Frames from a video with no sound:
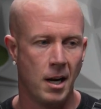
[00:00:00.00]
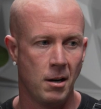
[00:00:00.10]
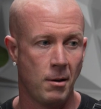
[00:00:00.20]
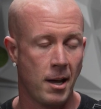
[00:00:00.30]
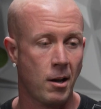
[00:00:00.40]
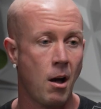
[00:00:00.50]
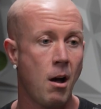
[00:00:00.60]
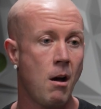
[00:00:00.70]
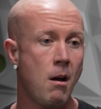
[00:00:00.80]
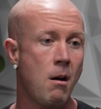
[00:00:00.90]
And they're like,
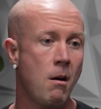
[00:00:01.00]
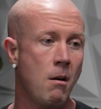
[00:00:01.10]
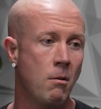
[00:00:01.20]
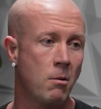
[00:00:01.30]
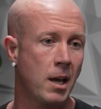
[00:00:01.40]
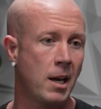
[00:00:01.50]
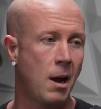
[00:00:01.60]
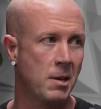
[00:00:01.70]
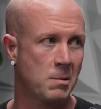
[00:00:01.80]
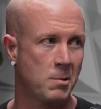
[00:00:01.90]
oh, okay,
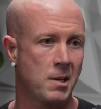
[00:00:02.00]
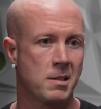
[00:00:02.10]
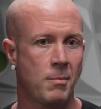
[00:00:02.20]
now it makes more sense.